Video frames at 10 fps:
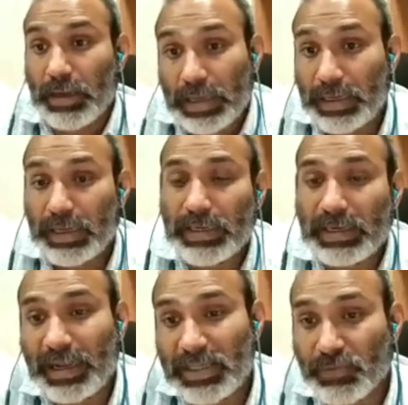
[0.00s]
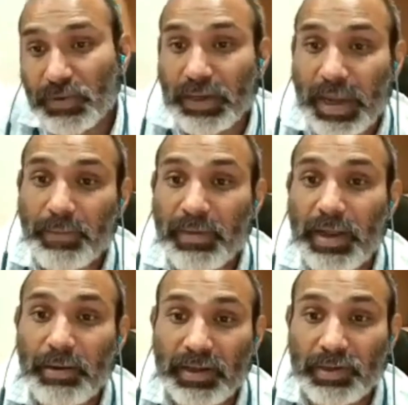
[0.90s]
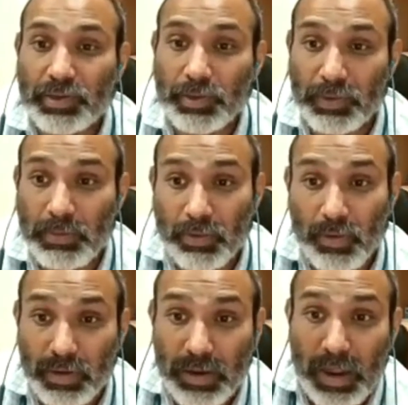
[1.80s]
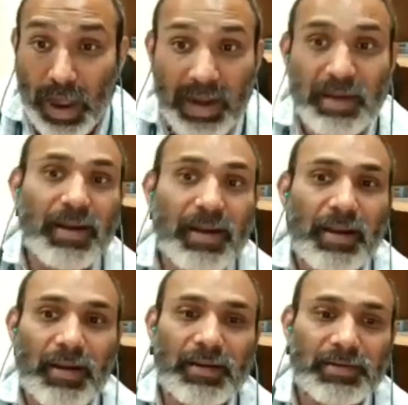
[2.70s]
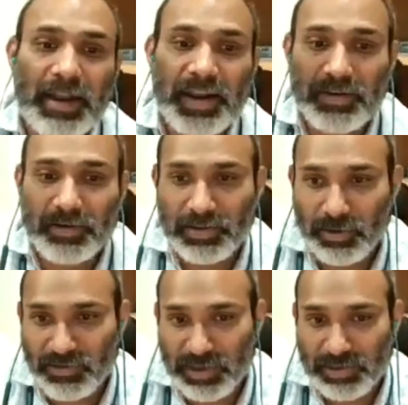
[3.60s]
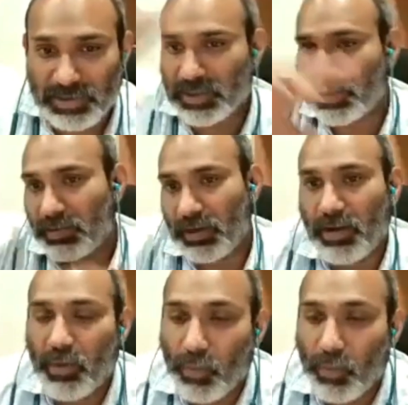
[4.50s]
here the transfer can be done by the Supreme Court until and unless the interest of justice is being